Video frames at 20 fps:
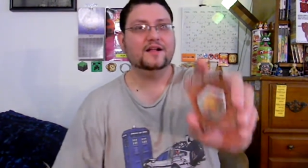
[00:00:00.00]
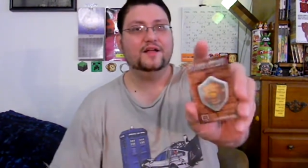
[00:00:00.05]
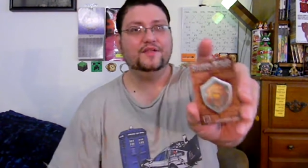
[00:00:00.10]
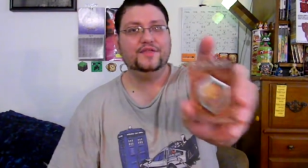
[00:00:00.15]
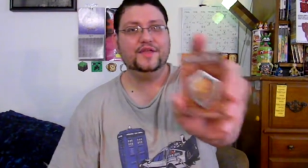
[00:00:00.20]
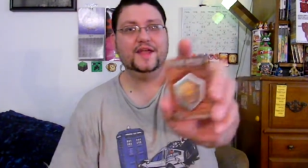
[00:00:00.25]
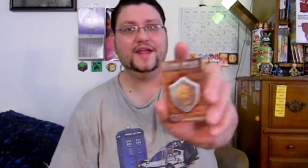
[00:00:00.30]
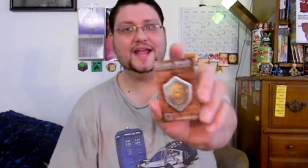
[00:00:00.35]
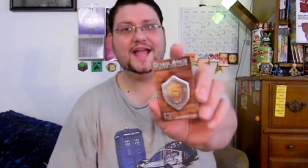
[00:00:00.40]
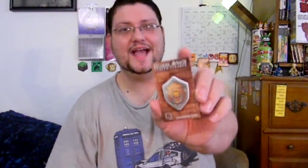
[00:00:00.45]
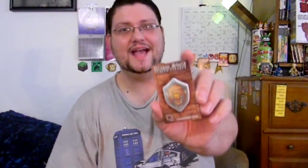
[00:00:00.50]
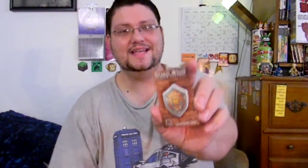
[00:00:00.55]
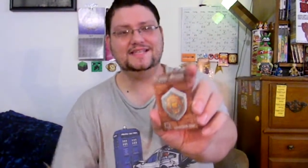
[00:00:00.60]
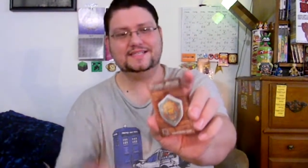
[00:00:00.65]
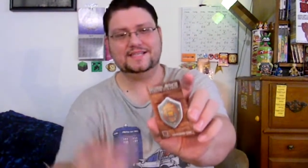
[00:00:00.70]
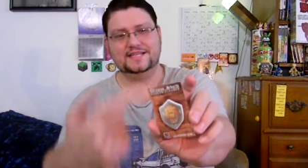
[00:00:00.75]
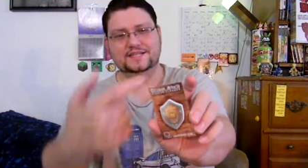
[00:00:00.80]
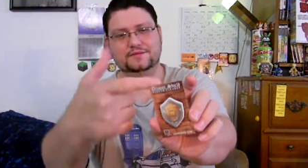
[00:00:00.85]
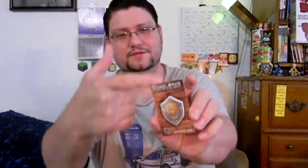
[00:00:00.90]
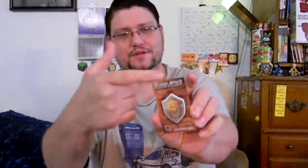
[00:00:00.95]
thing,
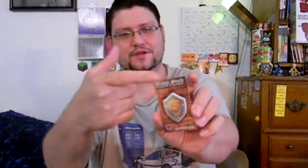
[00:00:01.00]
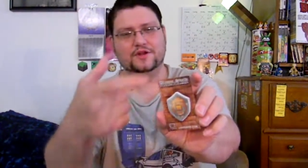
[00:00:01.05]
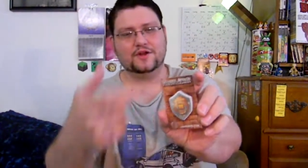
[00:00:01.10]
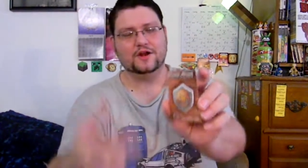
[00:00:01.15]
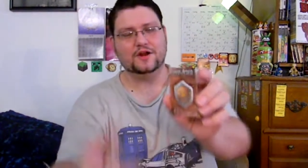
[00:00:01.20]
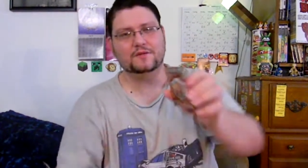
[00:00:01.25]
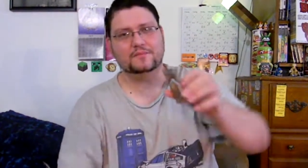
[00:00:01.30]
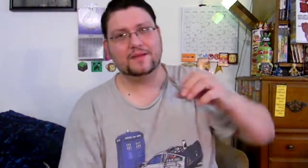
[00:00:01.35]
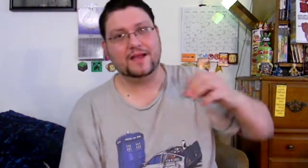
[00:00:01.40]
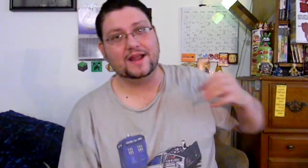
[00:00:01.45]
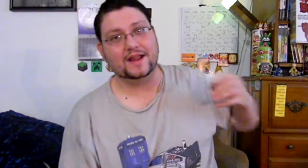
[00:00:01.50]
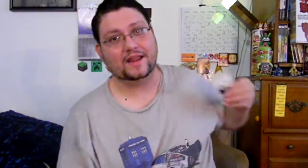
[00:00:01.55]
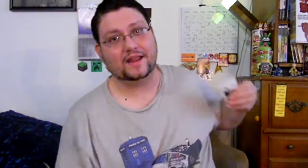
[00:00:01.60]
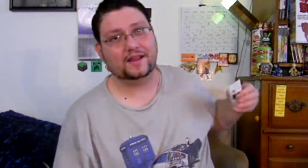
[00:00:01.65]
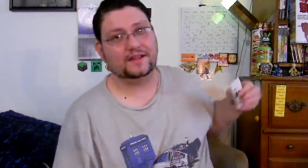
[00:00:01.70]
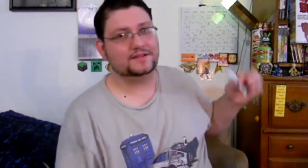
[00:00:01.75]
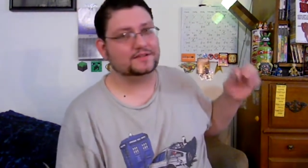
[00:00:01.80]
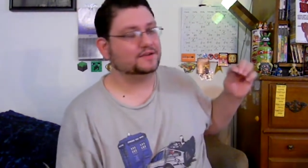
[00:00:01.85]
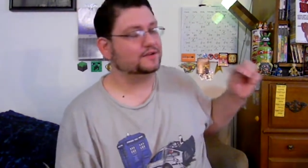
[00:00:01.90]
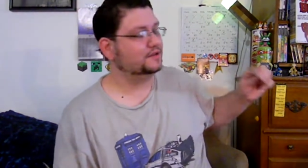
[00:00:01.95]
as is with the card
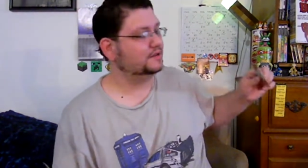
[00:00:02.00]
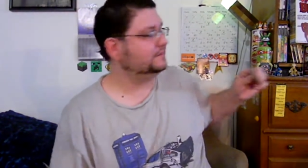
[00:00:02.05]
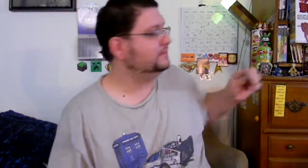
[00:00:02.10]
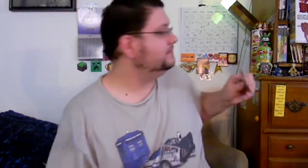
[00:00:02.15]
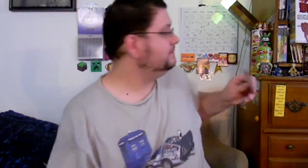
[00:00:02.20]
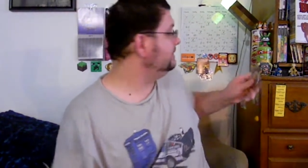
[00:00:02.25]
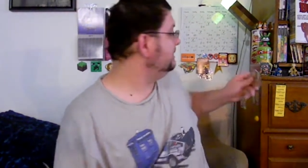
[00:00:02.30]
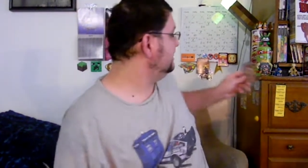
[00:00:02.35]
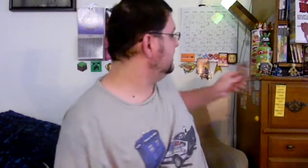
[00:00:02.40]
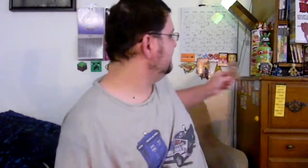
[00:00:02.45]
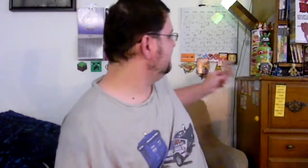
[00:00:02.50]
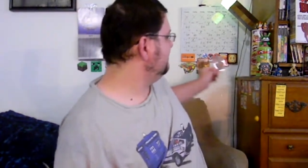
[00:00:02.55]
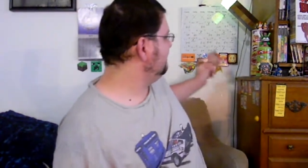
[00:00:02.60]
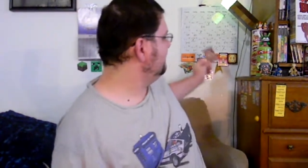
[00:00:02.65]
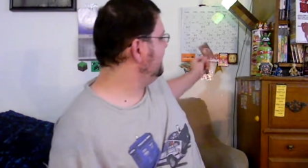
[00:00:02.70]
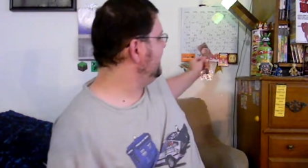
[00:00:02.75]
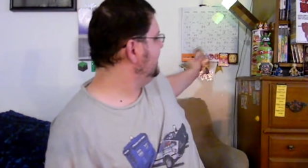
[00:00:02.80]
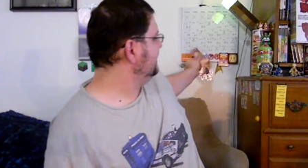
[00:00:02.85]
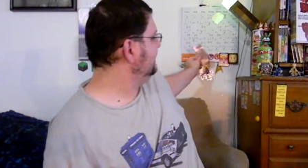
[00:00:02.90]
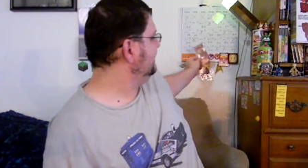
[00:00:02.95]
backing, is going to become a
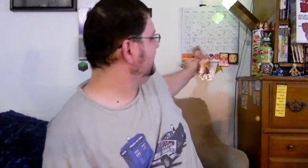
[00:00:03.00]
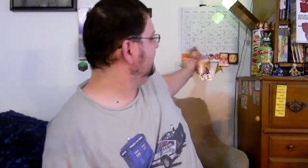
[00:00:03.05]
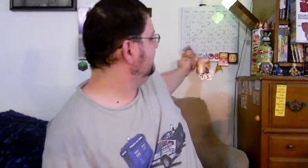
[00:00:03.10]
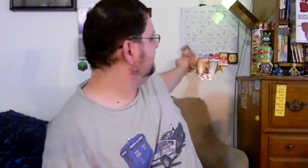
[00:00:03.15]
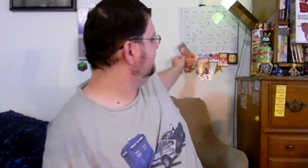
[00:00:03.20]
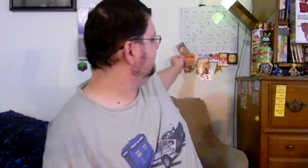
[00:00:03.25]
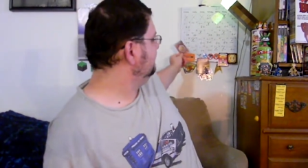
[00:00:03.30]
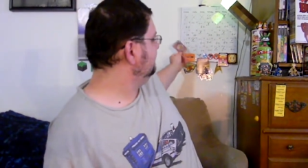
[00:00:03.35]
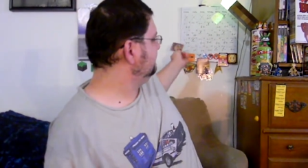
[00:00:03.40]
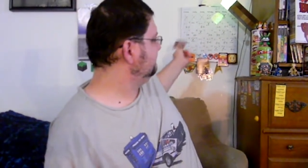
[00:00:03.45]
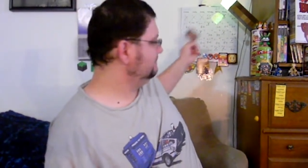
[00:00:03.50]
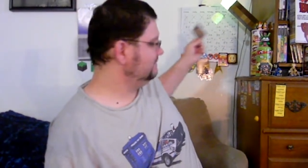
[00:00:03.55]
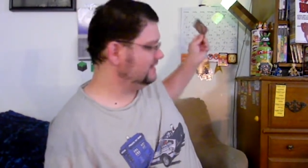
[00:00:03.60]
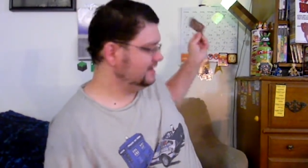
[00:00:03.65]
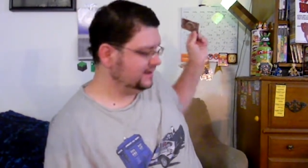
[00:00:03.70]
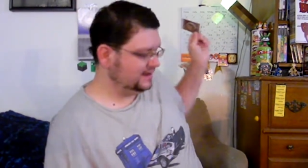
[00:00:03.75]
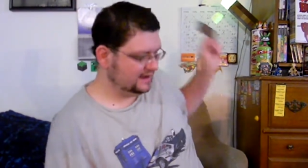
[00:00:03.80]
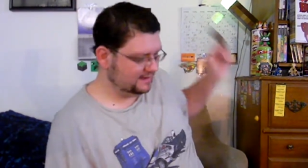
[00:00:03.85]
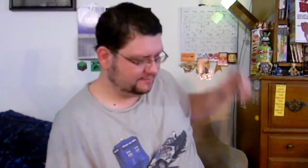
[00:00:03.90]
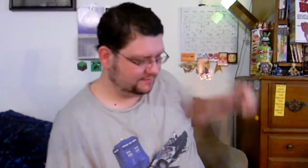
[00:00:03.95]
magnet, and
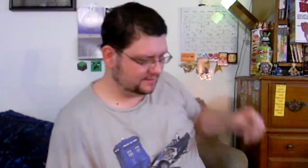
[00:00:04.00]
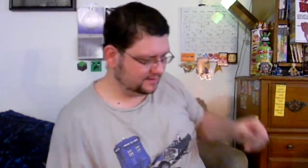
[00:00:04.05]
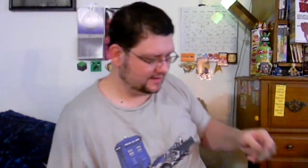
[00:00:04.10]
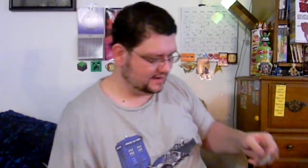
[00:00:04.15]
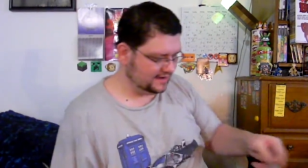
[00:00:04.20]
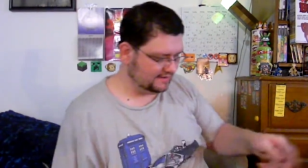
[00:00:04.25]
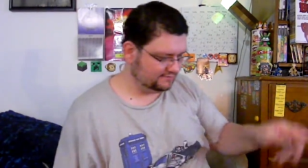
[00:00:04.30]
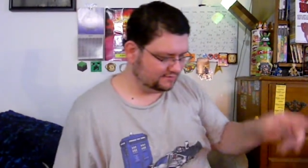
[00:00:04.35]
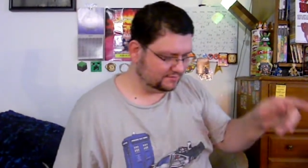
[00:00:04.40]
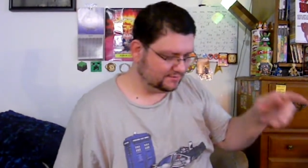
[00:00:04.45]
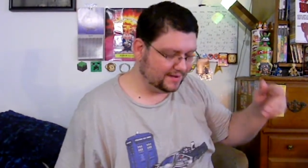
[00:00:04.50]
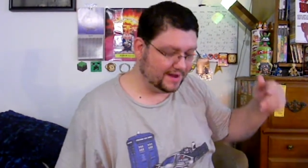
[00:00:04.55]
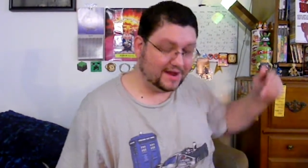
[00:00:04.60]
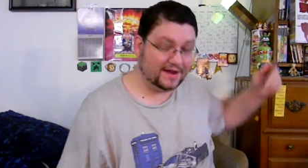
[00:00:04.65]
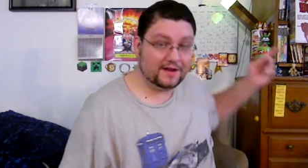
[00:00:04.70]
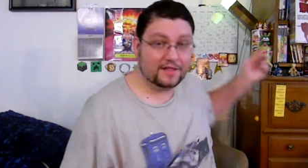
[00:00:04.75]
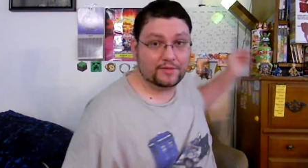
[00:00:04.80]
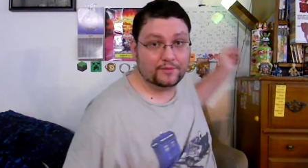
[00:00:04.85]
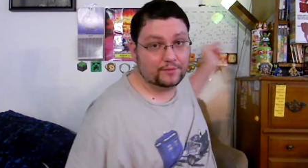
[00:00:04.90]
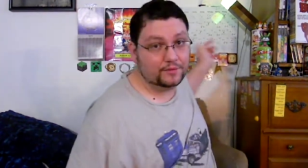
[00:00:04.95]
I'm going to have to buy
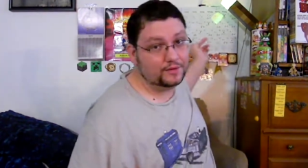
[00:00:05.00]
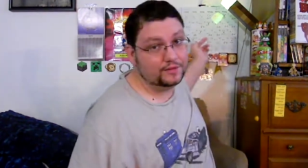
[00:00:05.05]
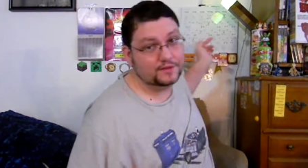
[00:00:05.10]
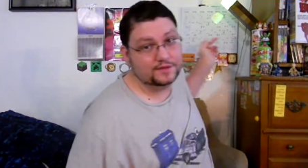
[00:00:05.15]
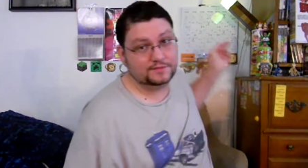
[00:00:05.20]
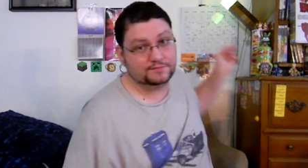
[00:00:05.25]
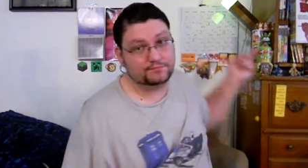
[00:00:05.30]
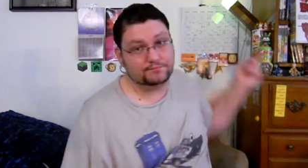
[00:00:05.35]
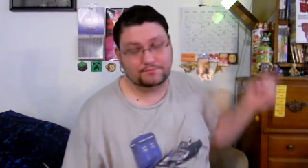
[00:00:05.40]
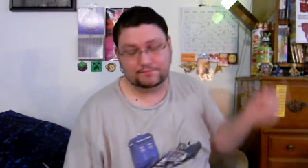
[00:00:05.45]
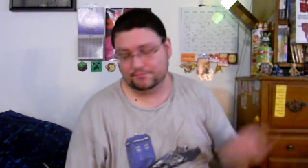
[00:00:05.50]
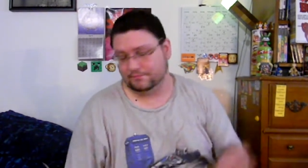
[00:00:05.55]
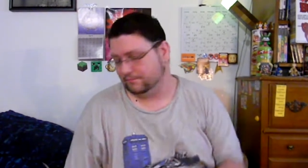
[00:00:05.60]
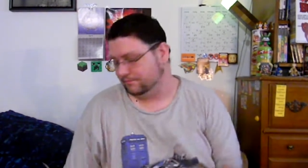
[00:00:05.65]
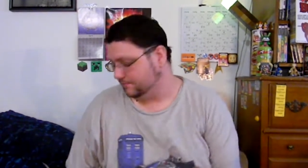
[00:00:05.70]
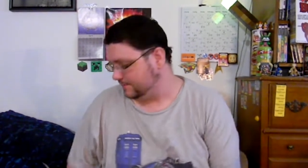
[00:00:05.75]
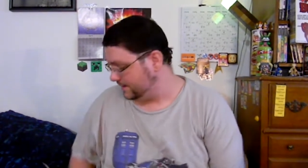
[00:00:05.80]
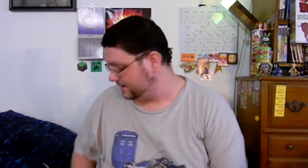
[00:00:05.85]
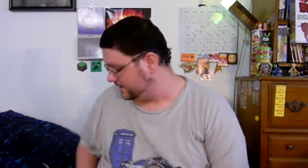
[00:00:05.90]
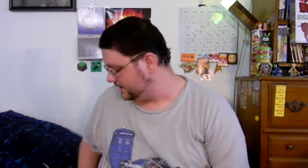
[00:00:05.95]
another one of these
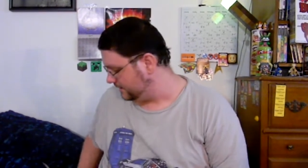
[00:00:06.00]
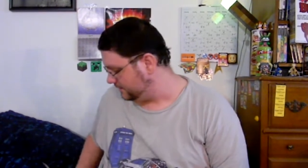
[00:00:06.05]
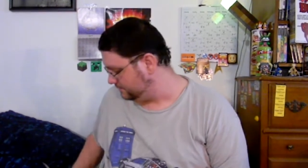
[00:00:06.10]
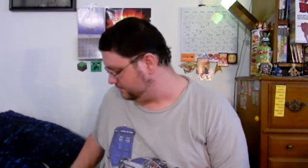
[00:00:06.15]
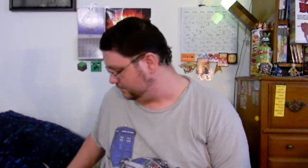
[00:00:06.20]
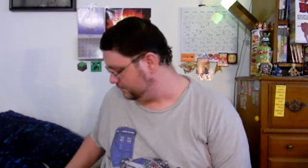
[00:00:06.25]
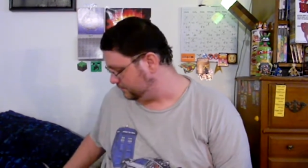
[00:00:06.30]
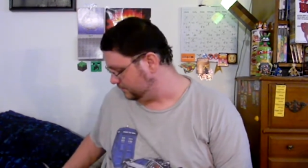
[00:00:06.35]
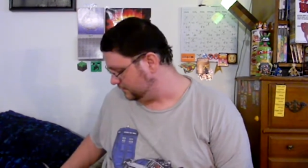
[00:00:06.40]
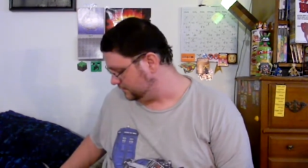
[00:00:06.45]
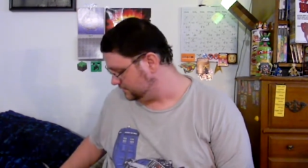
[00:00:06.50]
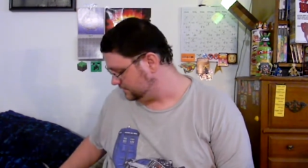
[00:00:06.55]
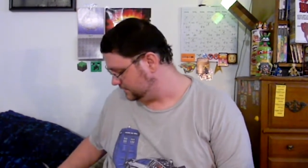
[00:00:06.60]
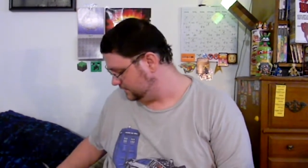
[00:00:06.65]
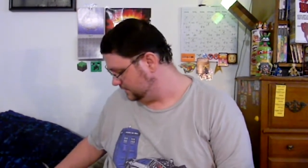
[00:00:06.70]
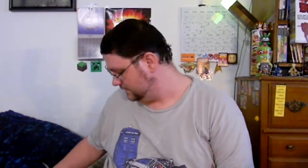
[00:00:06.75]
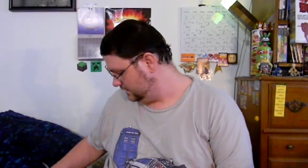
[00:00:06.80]
magnetic boards.